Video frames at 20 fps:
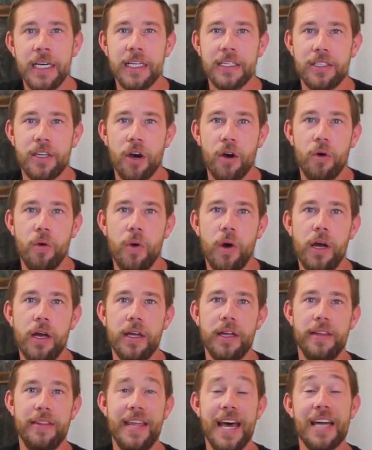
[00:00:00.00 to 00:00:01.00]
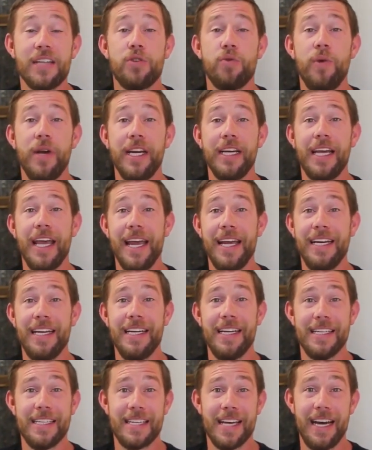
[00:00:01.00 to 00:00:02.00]
So that's when
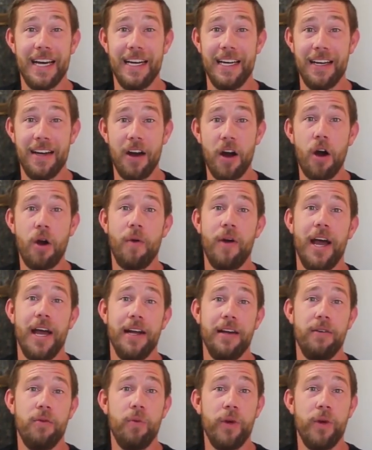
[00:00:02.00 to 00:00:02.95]
Katie decided, all right,